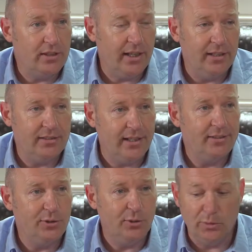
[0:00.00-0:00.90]
they
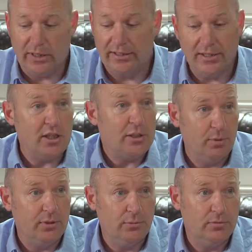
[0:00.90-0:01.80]
tend to look at the
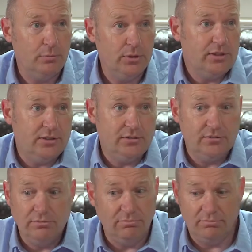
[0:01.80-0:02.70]
assessment. What is
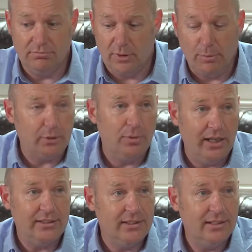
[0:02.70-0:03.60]
the bottom
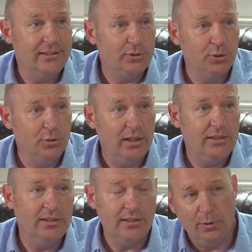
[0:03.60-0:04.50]
line that I need to do?
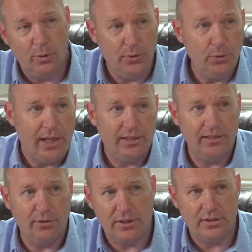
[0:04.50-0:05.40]
And they will do that,
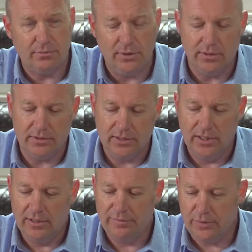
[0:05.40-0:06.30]
and the rest will not
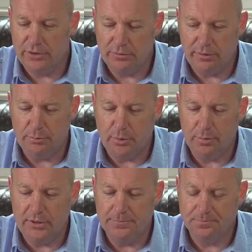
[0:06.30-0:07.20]
function very
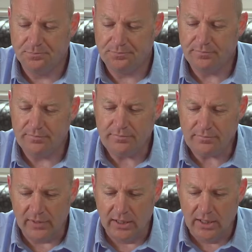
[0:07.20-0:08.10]
properly.
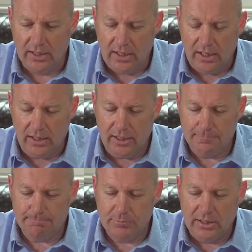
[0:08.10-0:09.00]

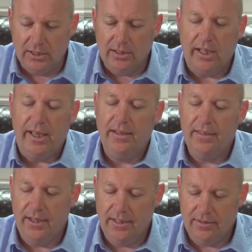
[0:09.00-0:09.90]
And
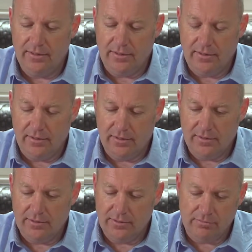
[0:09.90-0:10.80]
then
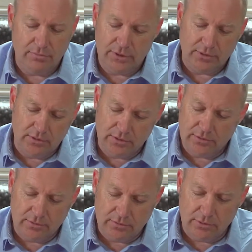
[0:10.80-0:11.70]

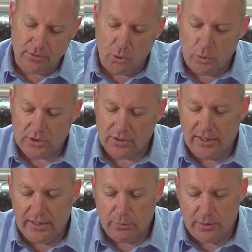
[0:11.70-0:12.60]
the lowest
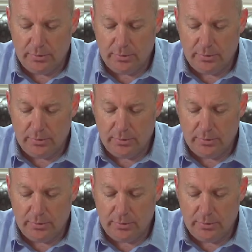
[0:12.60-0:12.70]
layer will